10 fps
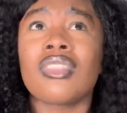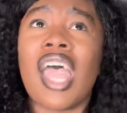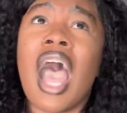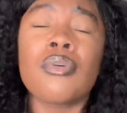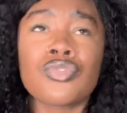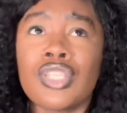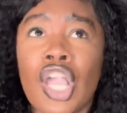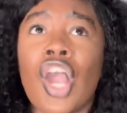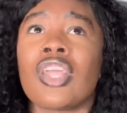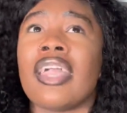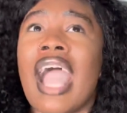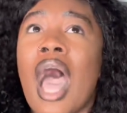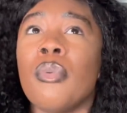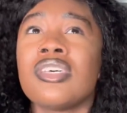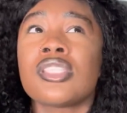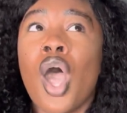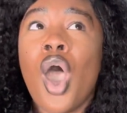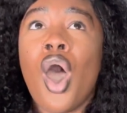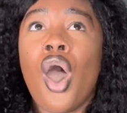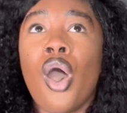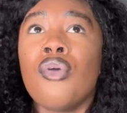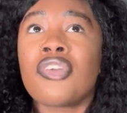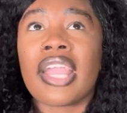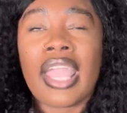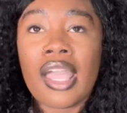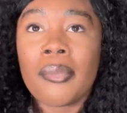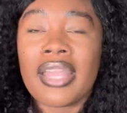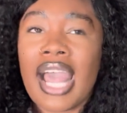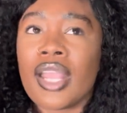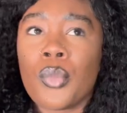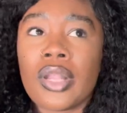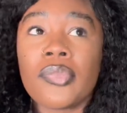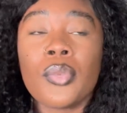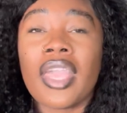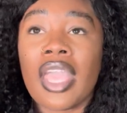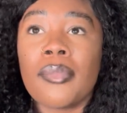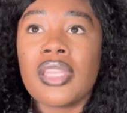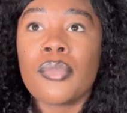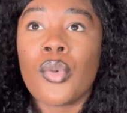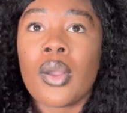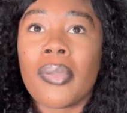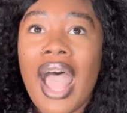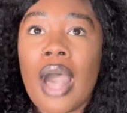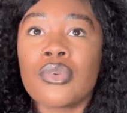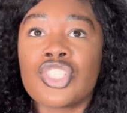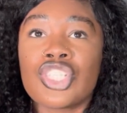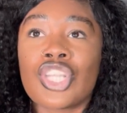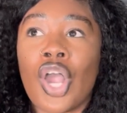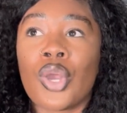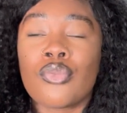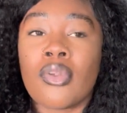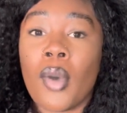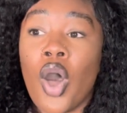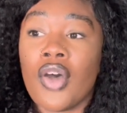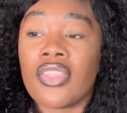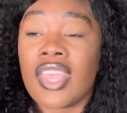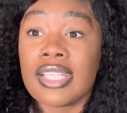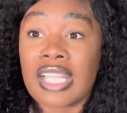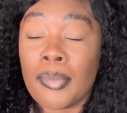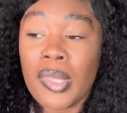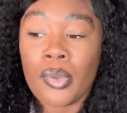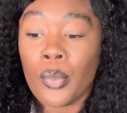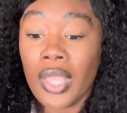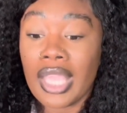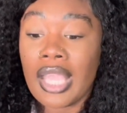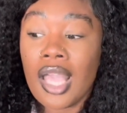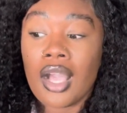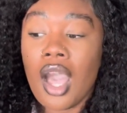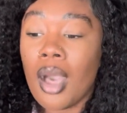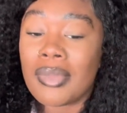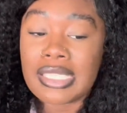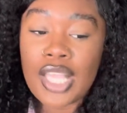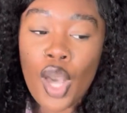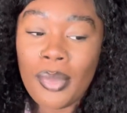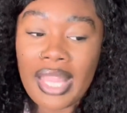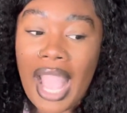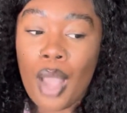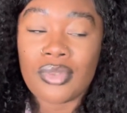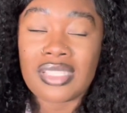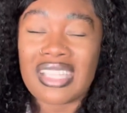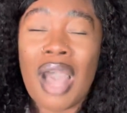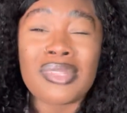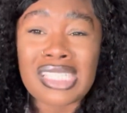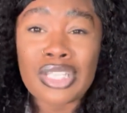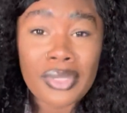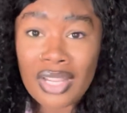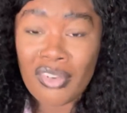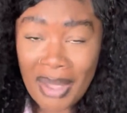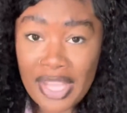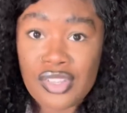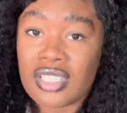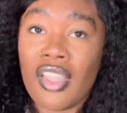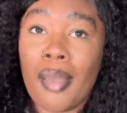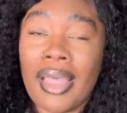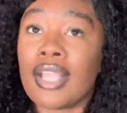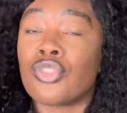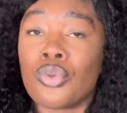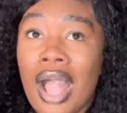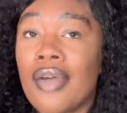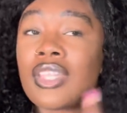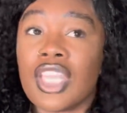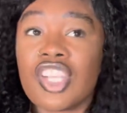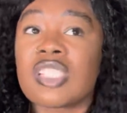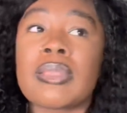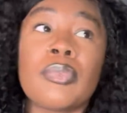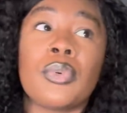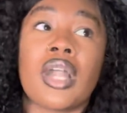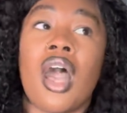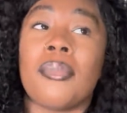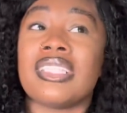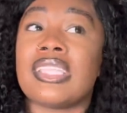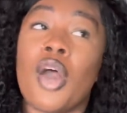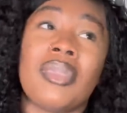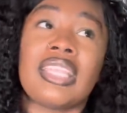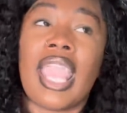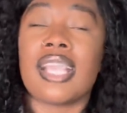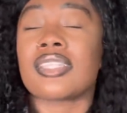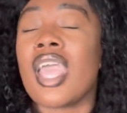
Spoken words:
I was really hurt. Like, I was over him and I didn't want to be with him anymore, but I was just hurt from all the things that people would come and tell me. Like, I would still get reminders of him. Like, throughout the years, people would come and tell me things.